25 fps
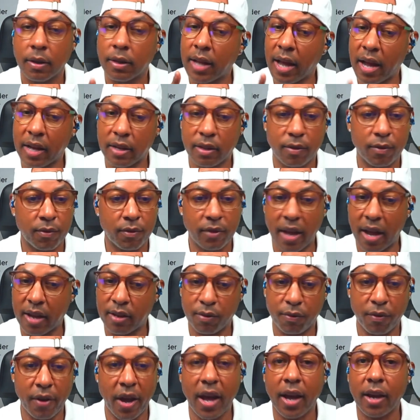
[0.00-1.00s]

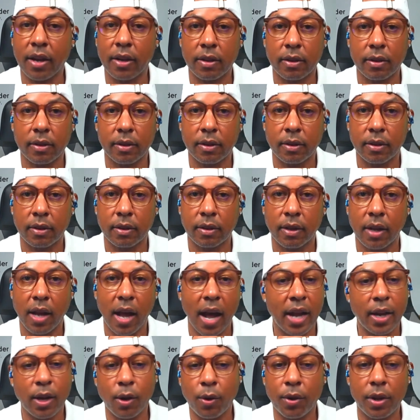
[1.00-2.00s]
That's fact.
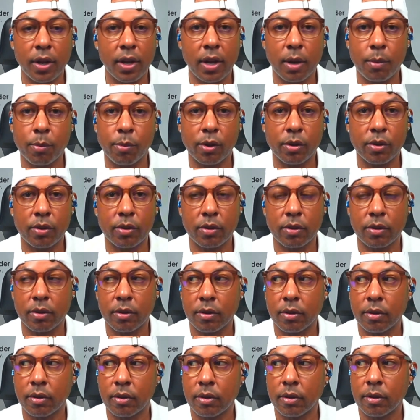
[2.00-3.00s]
I know the numbers.
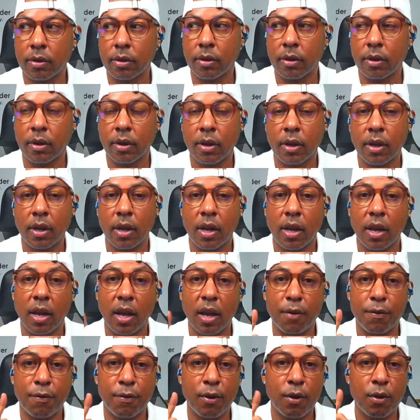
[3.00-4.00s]

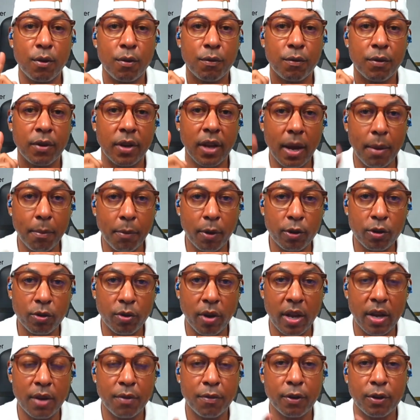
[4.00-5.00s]
If you've demo
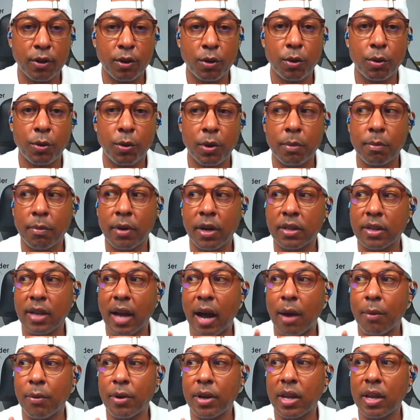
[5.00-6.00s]
traded for 2 to 3 months,
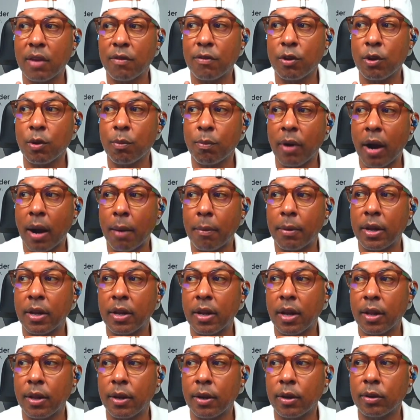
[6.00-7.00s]
I will give you probably
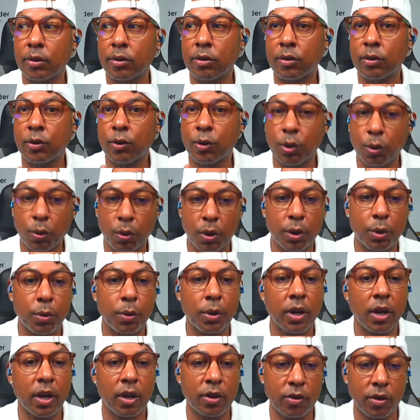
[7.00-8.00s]
another 200 to
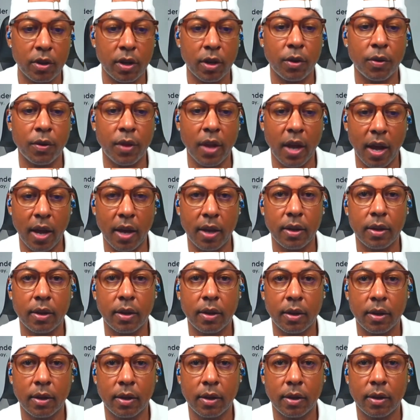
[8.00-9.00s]
300 on that.
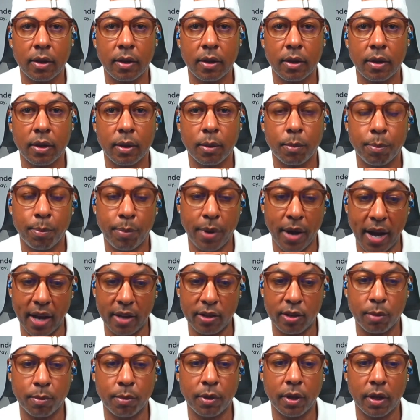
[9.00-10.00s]

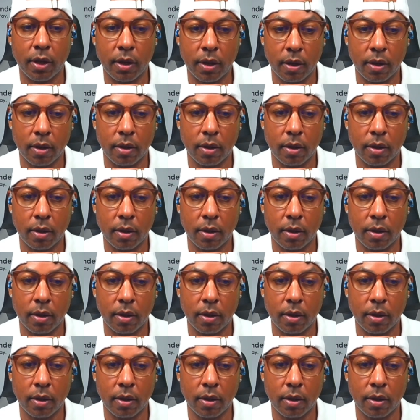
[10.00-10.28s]
Possibly.